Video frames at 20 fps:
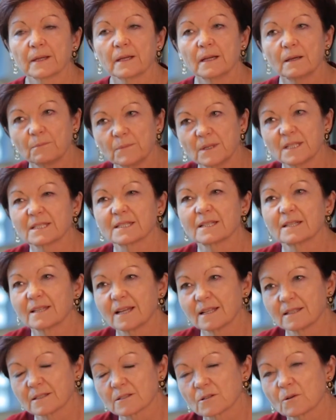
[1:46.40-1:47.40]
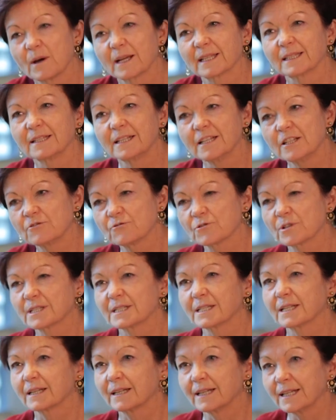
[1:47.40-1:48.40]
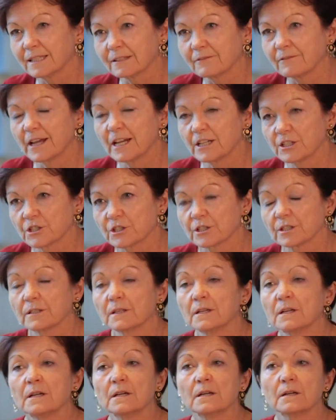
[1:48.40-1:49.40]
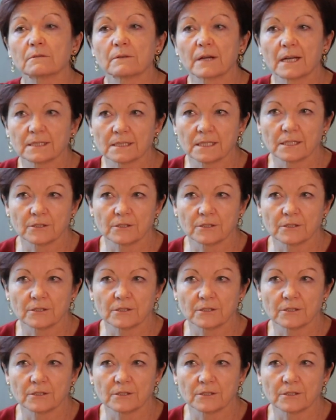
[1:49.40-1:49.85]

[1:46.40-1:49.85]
And we see that as quite an interesting innovation around